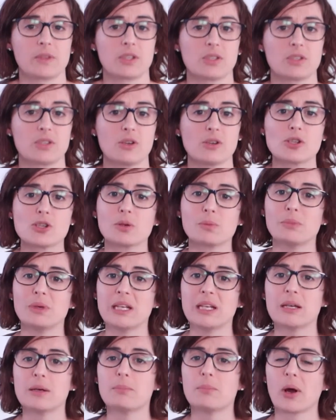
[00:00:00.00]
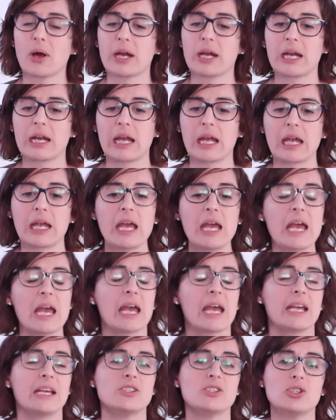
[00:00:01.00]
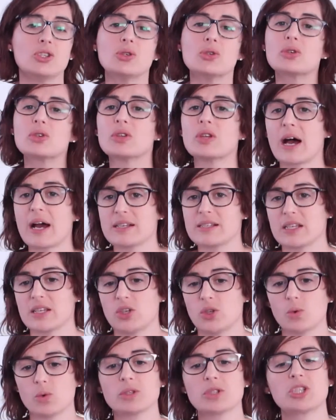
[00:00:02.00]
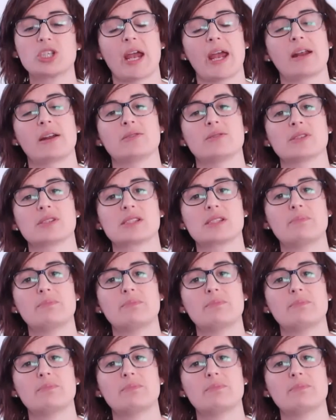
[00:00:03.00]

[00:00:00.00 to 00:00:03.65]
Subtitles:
Social media marketing is utilizing your channels